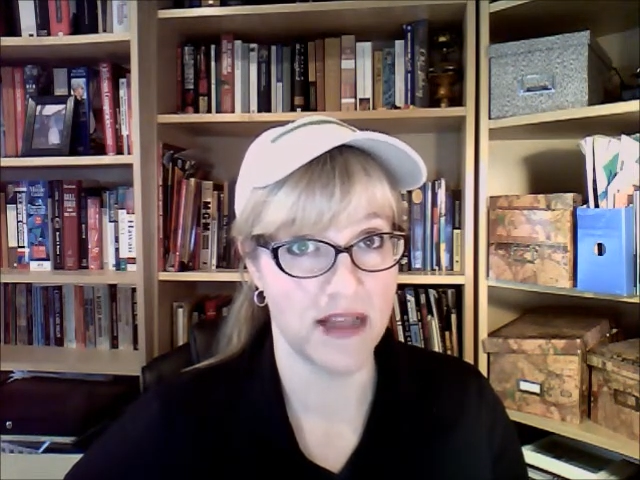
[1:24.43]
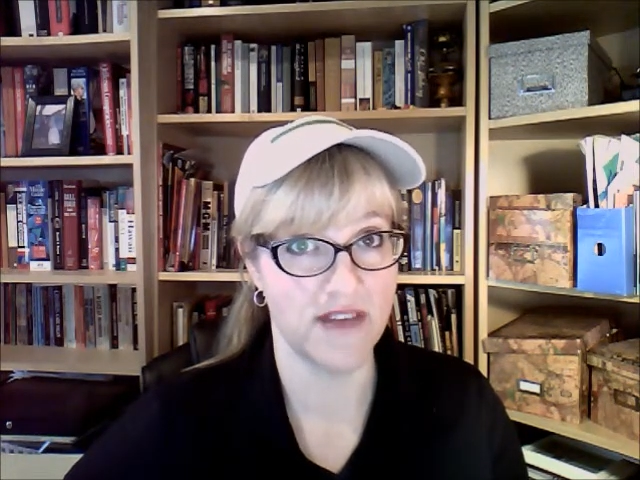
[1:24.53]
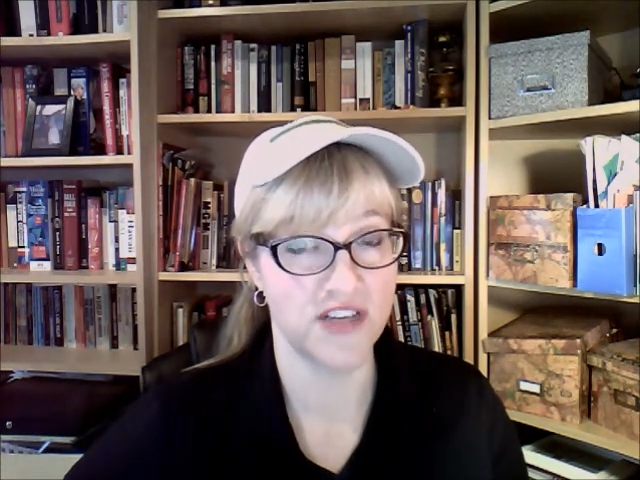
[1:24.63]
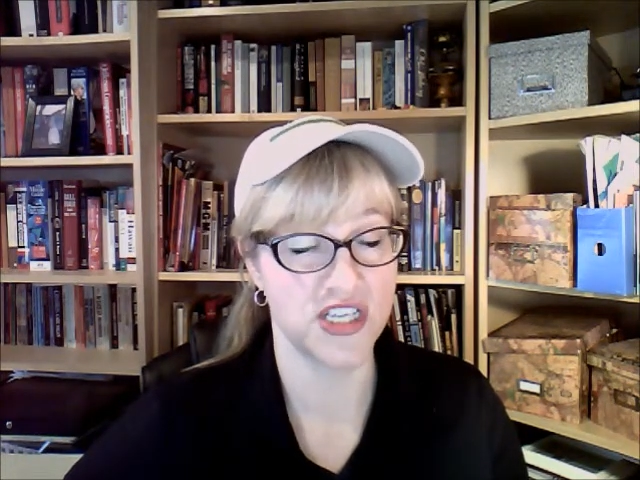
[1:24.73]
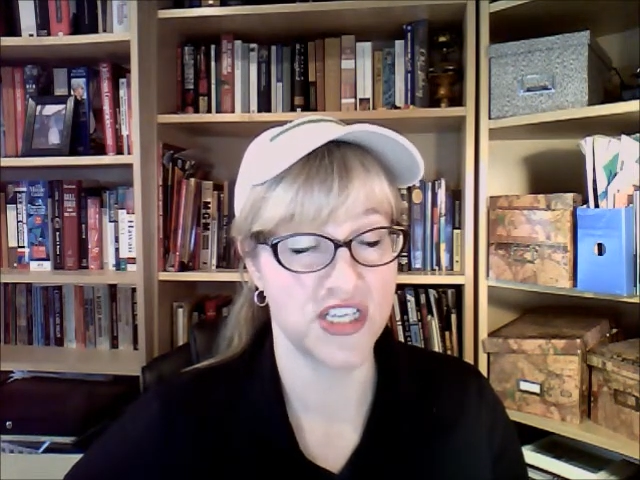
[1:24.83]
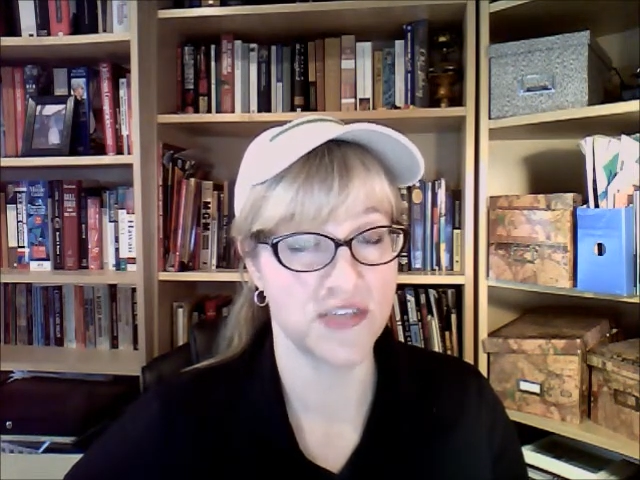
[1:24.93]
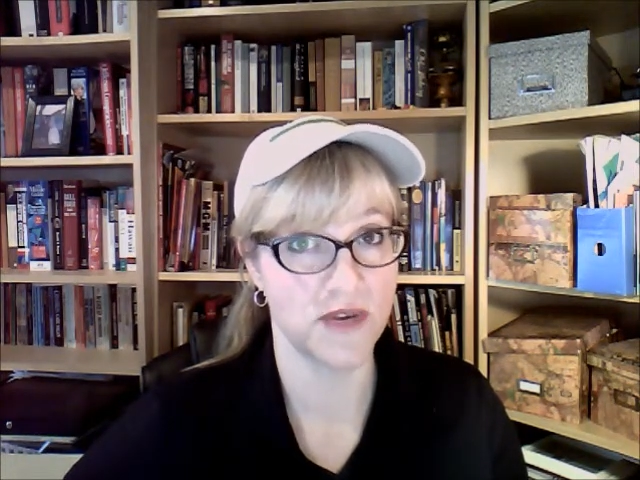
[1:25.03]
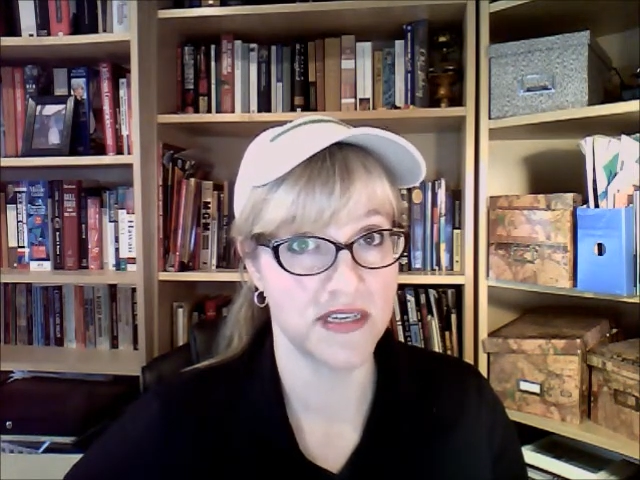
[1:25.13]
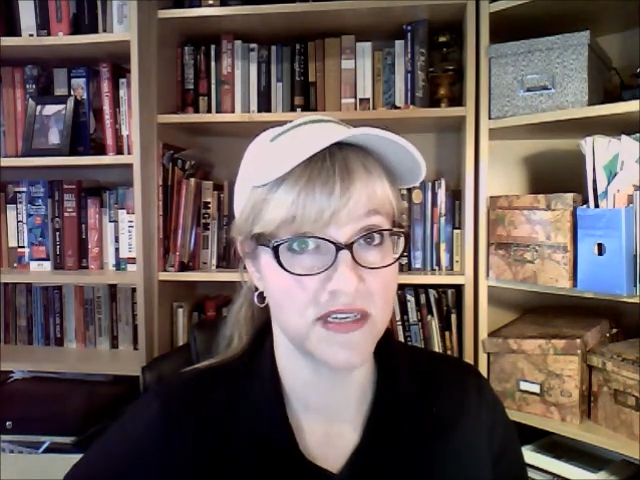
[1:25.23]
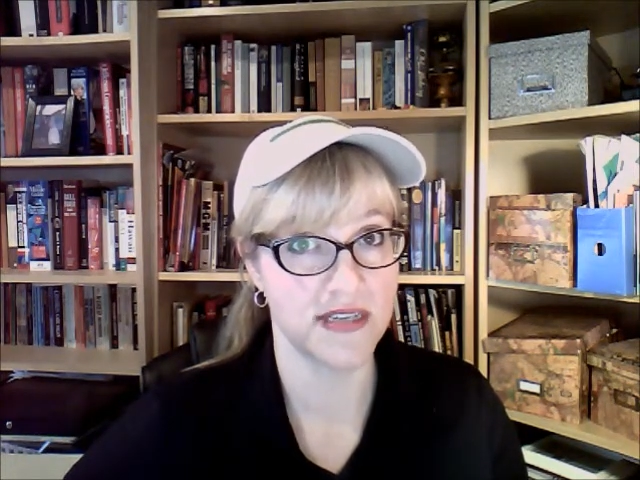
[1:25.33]
of a
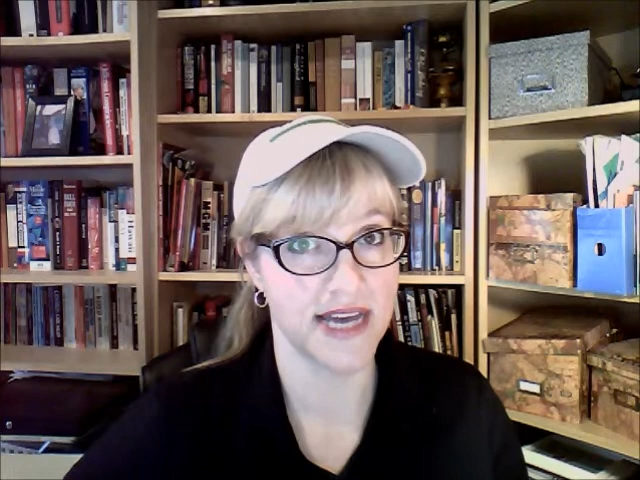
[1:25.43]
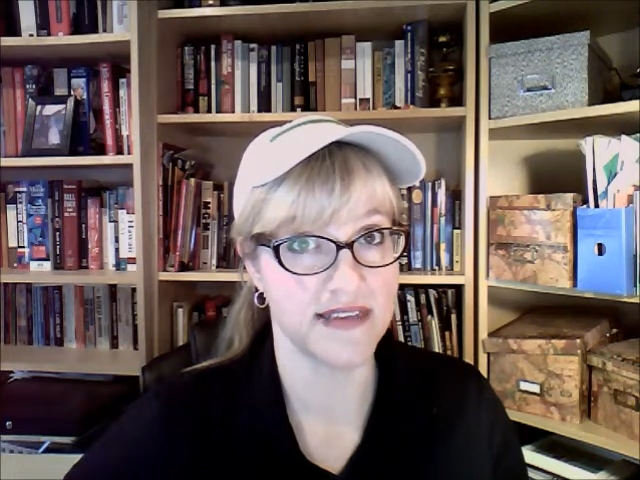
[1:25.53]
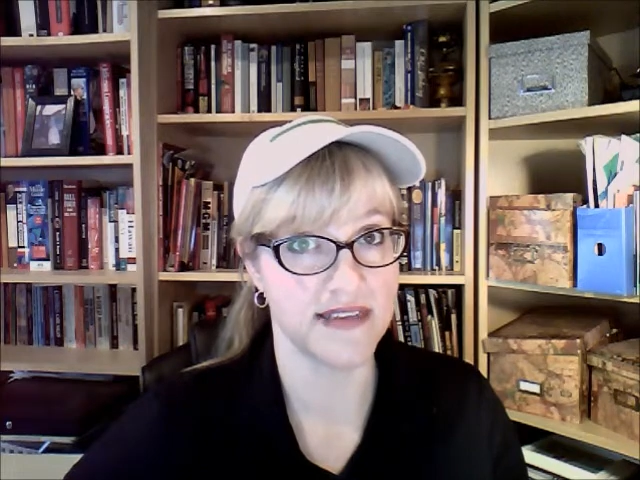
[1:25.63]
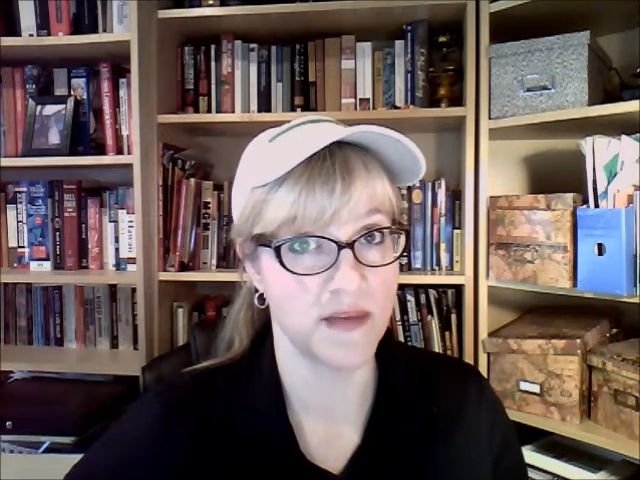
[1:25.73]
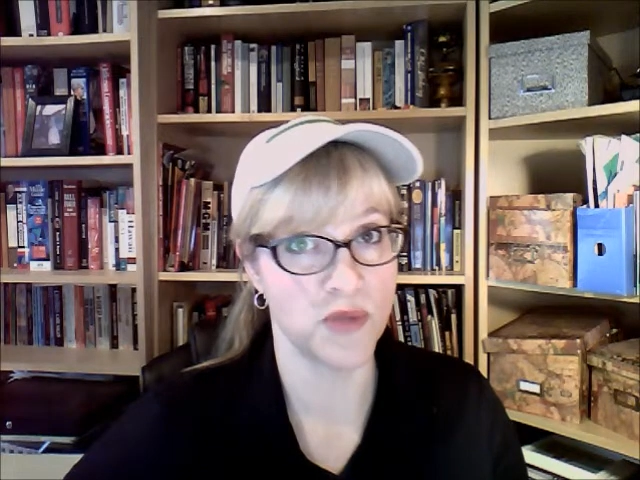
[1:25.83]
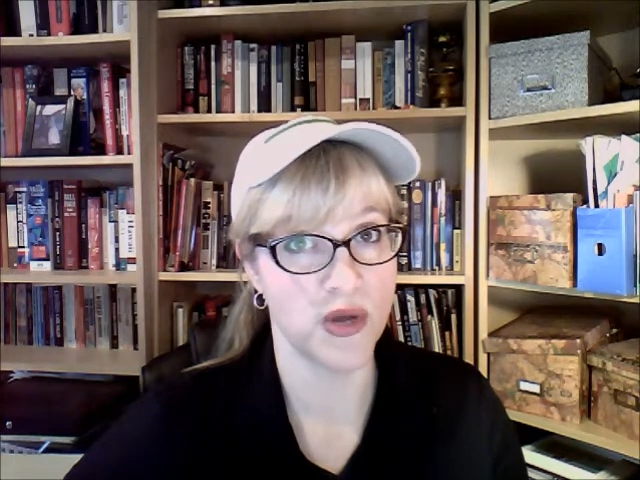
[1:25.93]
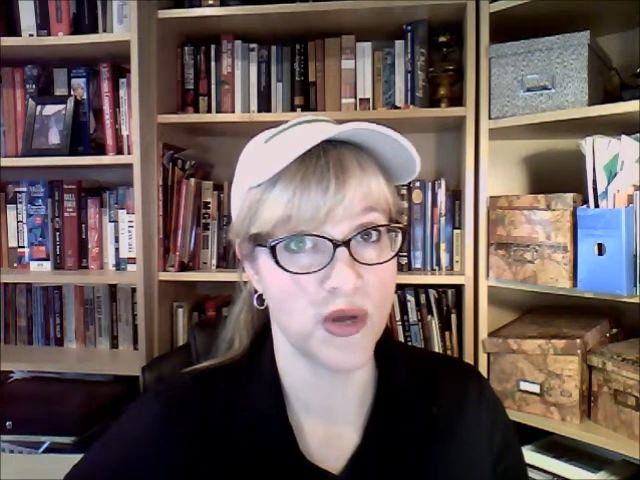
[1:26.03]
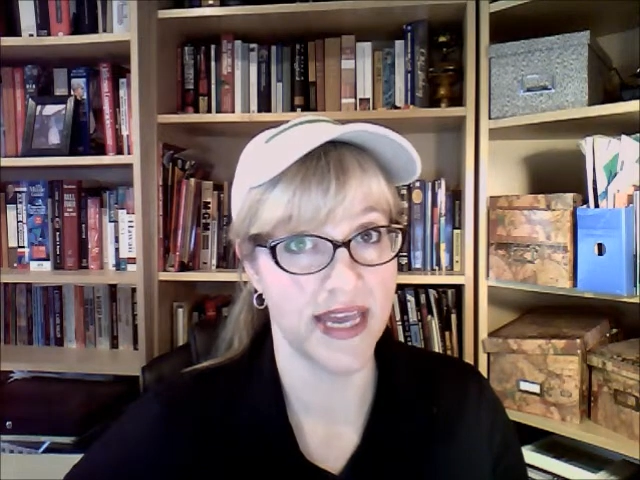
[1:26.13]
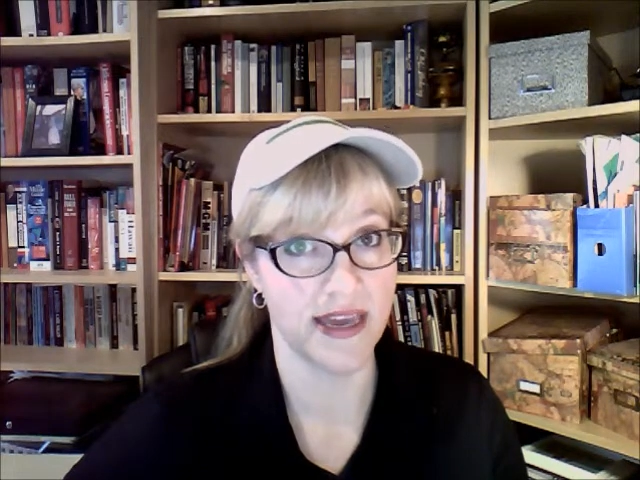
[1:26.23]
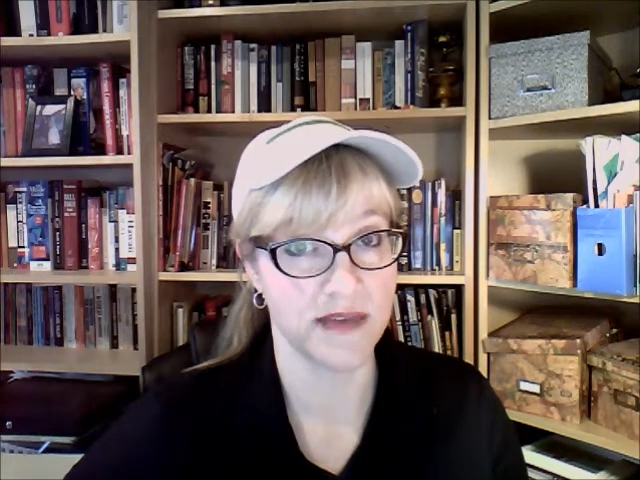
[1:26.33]
disgruntled ex employee.